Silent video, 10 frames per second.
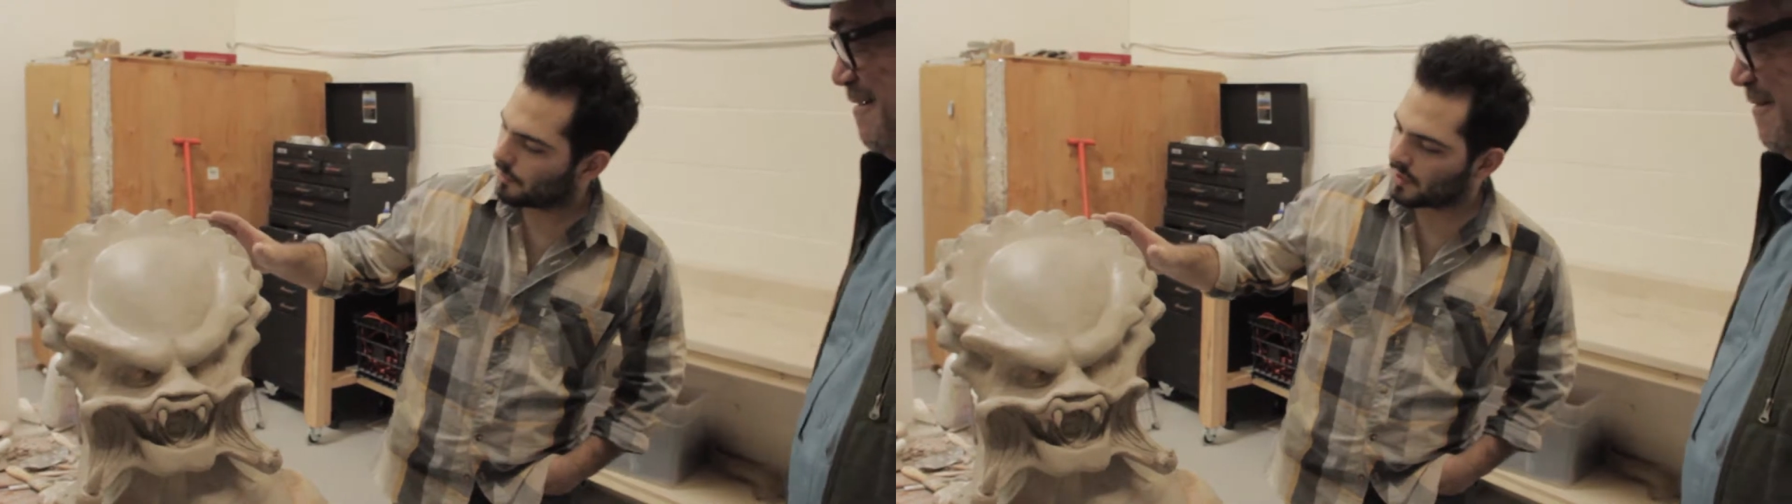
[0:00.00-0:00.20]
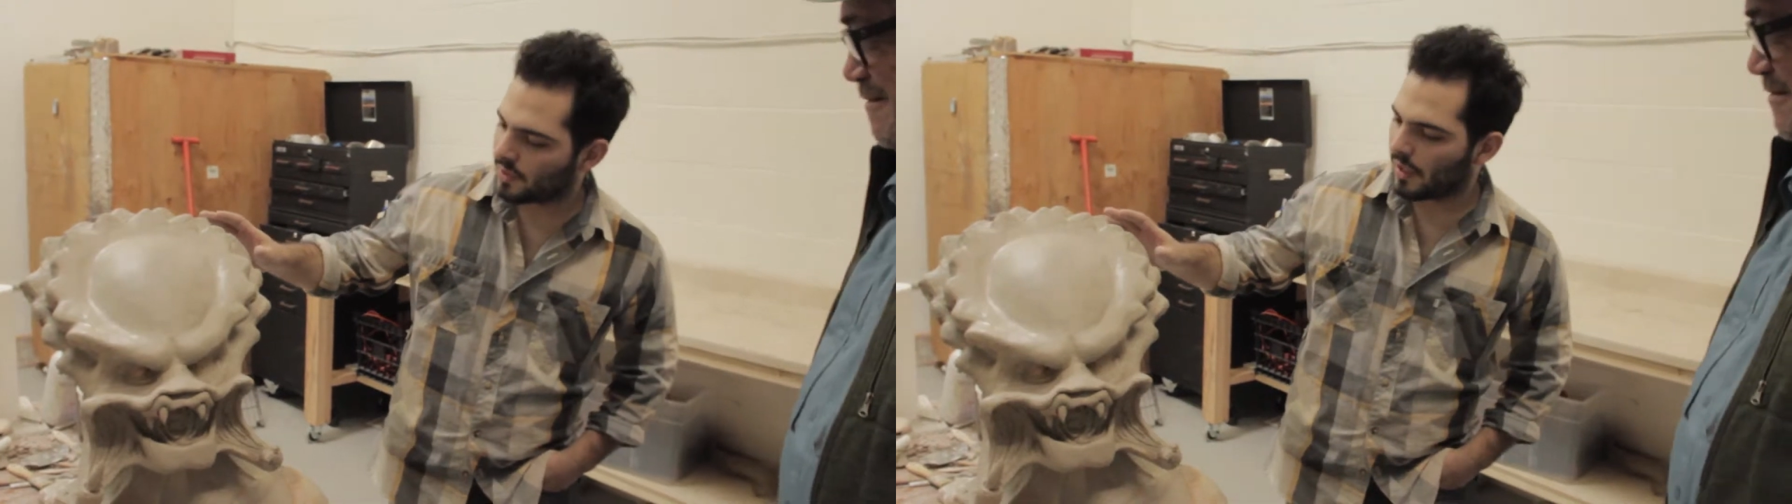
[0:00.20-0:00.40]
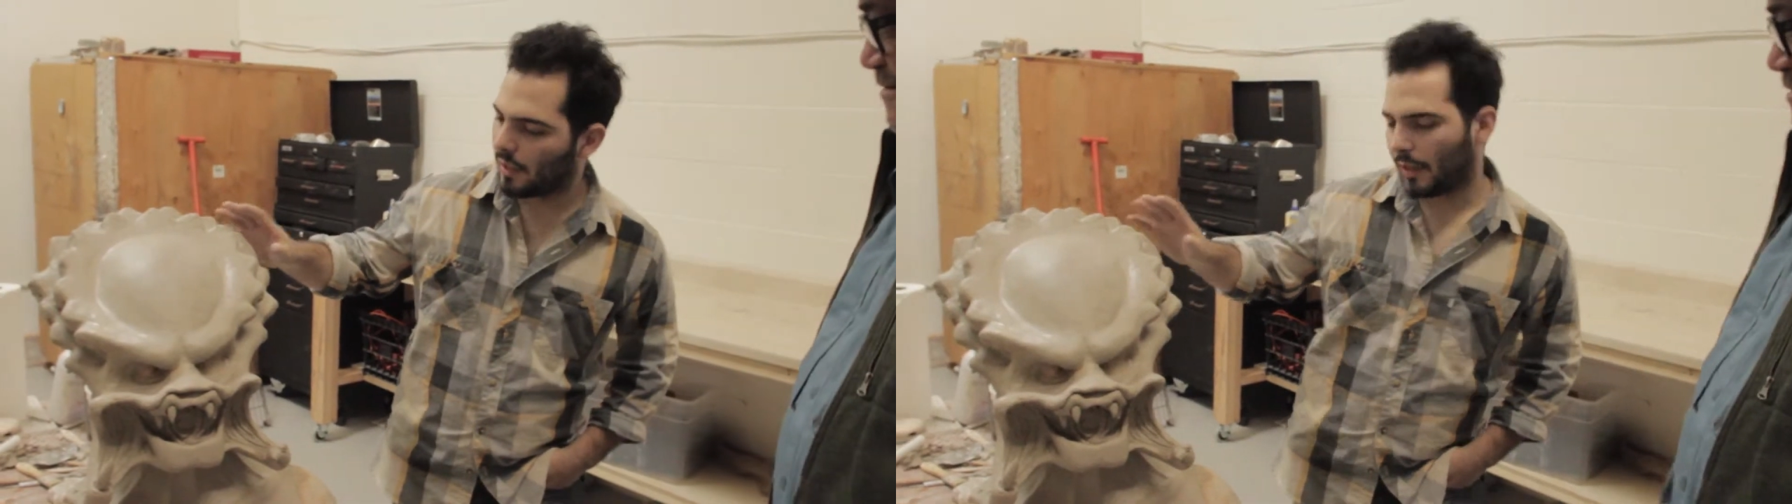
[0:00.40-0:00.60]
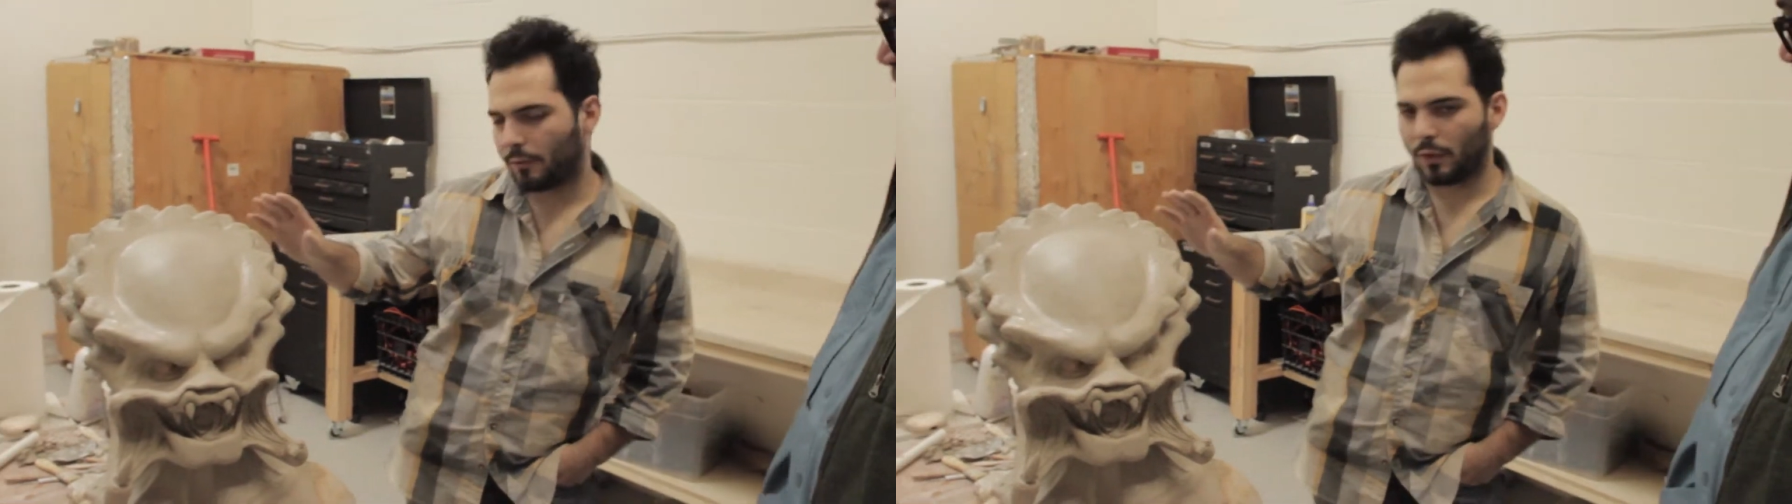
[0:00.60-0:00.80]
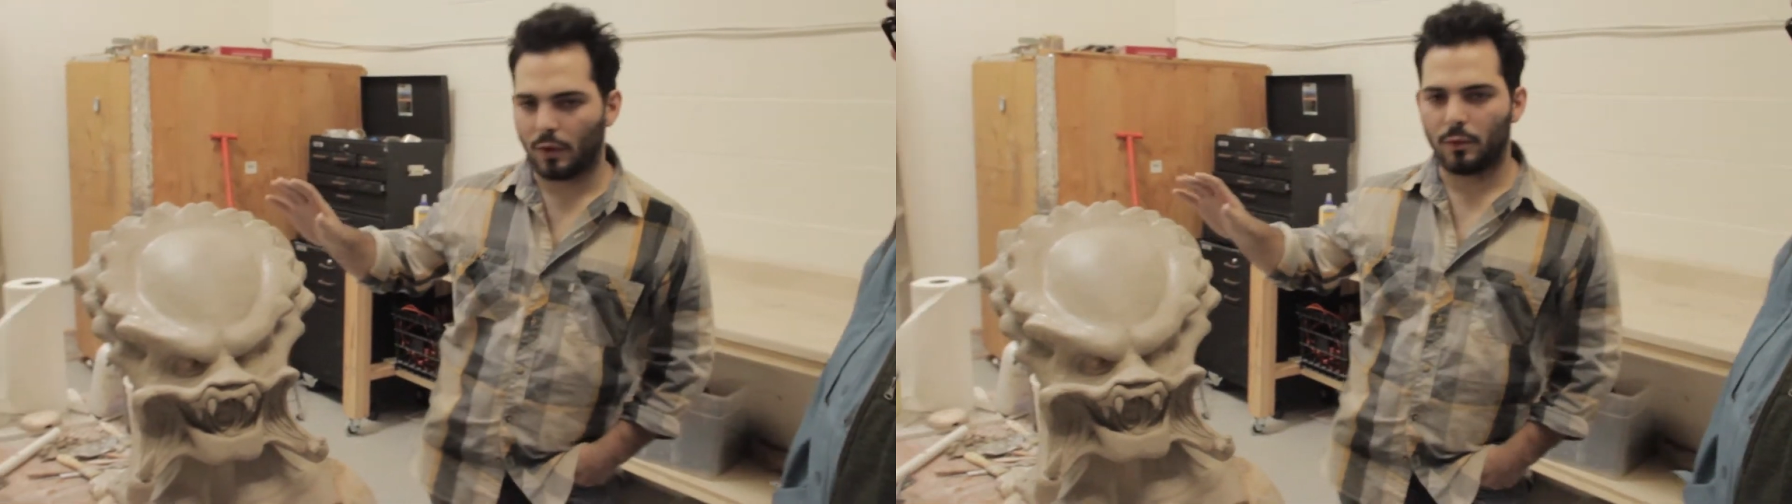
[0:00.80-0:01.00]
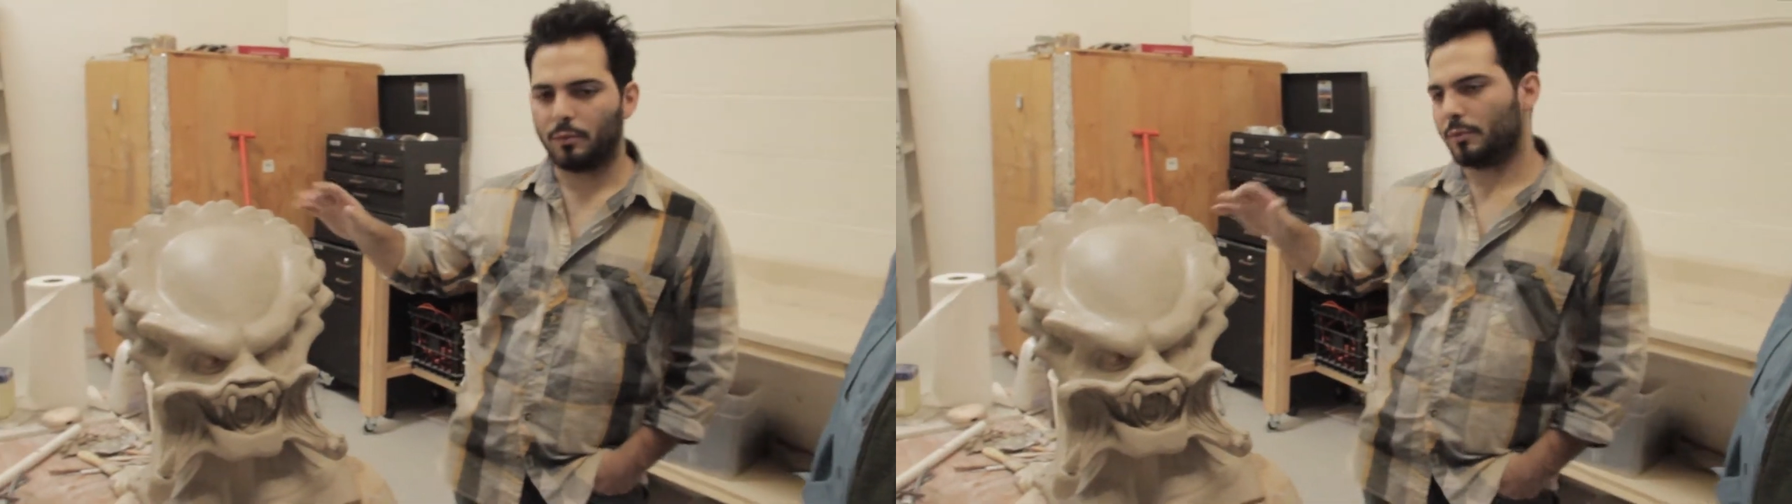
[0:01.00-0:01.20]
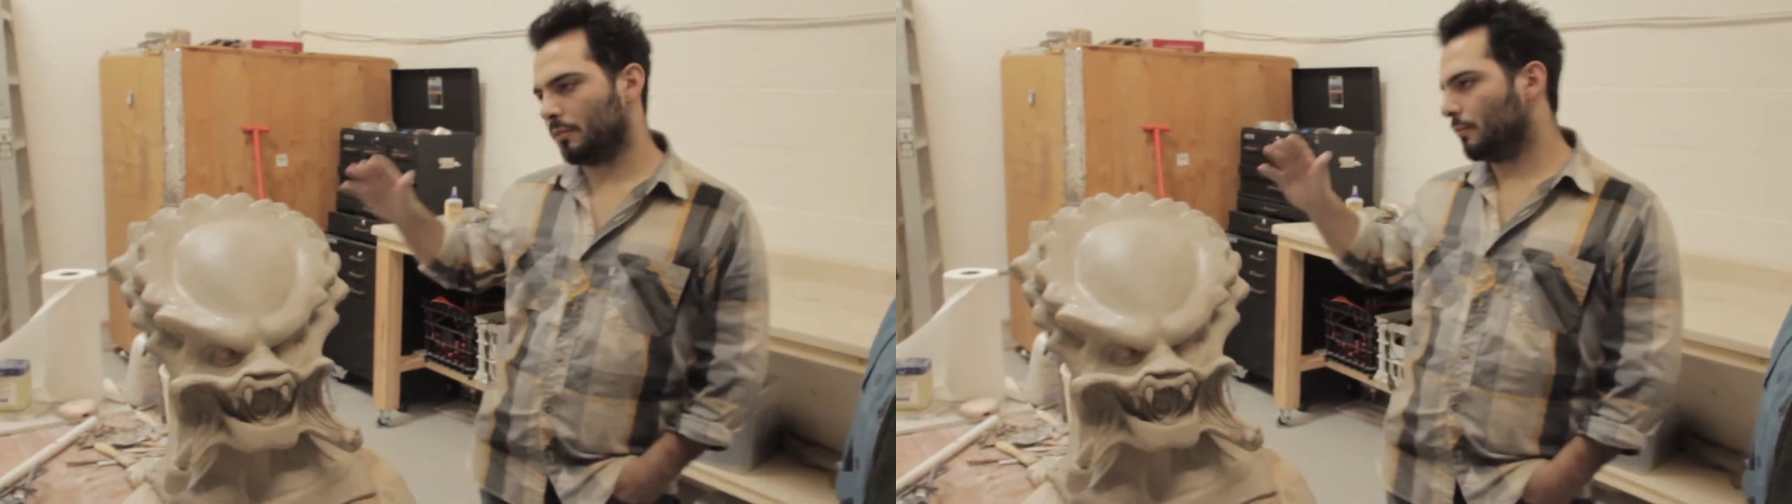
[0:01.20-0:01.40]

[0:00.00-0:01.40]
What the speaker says: say, like for the